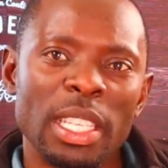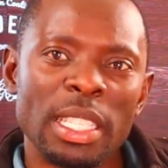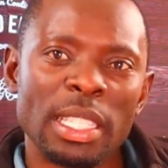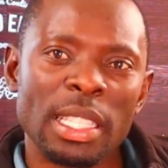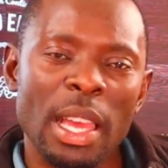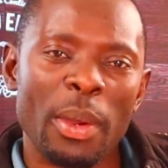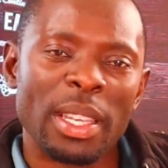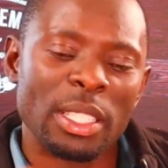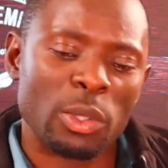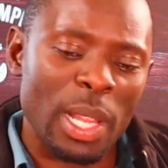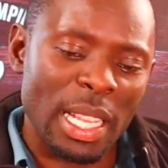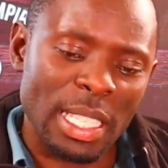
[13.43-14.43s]
I want
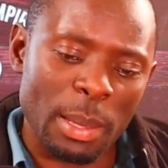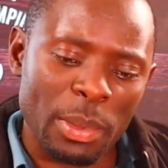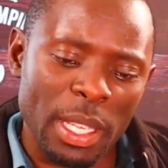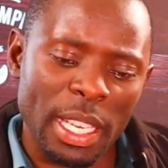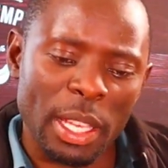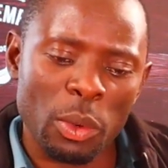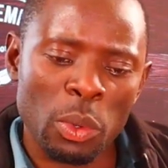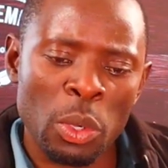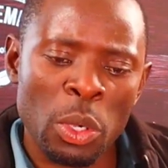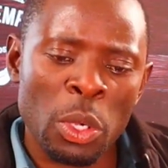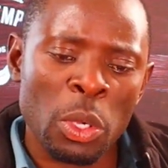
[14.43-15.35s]
us to learn something new.